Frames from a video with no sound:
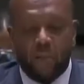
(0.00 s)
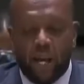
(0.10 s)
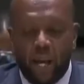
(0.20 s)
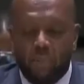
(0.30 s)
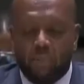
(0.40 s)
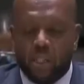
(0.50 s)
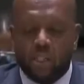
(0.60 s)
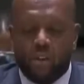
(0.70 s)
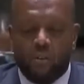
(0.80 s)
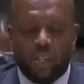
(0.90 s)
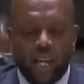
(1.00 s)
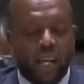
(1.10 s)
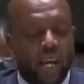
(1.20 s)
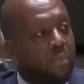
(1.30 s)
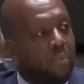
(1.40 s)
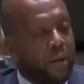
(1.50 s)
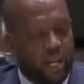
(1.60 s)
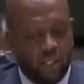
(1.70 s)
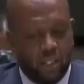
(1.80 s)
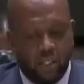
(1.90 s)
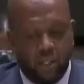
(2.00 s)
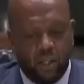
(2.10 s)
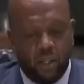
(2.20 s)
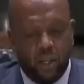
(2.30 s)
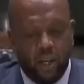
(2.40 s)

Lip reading: from the embers of dead empires